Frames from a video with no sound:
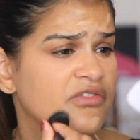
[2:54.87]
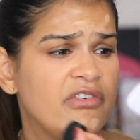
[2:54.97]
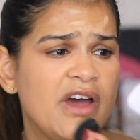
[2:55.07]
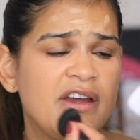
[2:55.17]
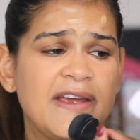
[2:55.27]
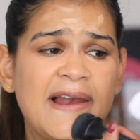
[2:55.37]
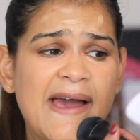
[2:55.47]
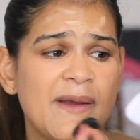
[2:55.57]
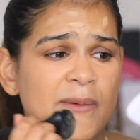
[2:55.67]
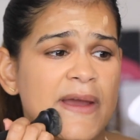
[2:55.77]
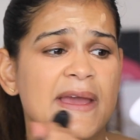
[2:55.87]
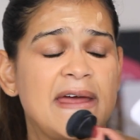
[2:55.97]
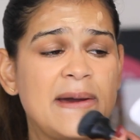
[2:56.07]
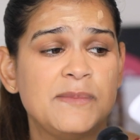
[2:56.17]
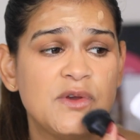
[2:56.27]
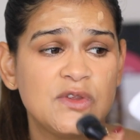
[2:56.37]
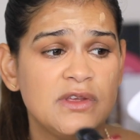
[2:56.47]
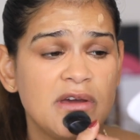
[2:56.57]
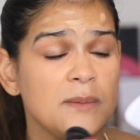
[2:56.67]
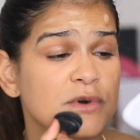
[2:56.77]
Very lightweight. And I'm
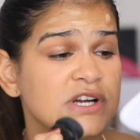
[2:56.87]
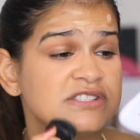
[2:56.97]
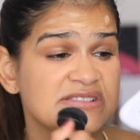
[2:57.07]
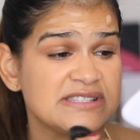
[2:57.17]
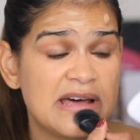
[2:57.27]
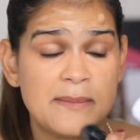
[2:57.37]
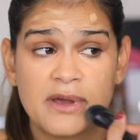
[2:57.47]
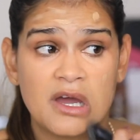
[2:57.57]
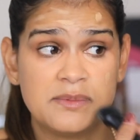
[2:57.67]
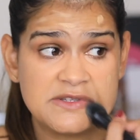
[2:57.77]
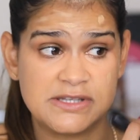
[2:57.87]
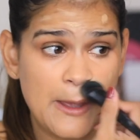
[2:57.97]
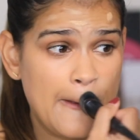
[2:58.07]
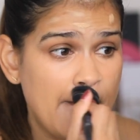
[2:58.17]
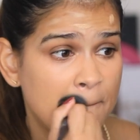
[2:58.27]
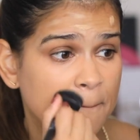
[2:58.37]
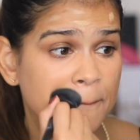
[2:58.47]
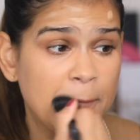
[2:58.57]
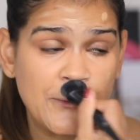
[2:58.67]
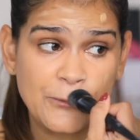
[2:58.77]
using a brush that's not my cup of tea.
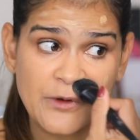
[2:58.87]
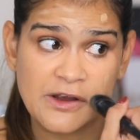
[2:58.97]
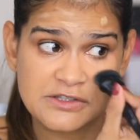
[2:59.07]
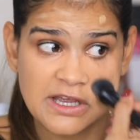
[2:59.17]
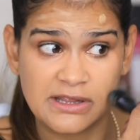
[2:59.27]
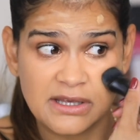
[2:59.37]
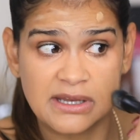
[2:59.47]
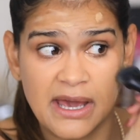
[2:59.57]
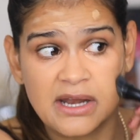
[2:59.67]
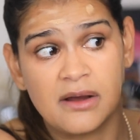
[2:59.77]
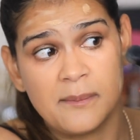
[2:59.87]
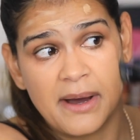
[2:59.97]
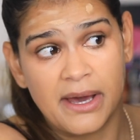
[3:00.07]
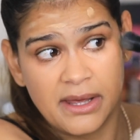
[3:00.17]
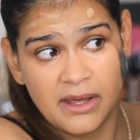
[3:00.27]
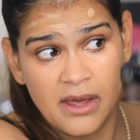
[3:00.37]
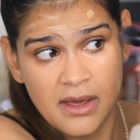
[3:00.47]
This brush I did get on my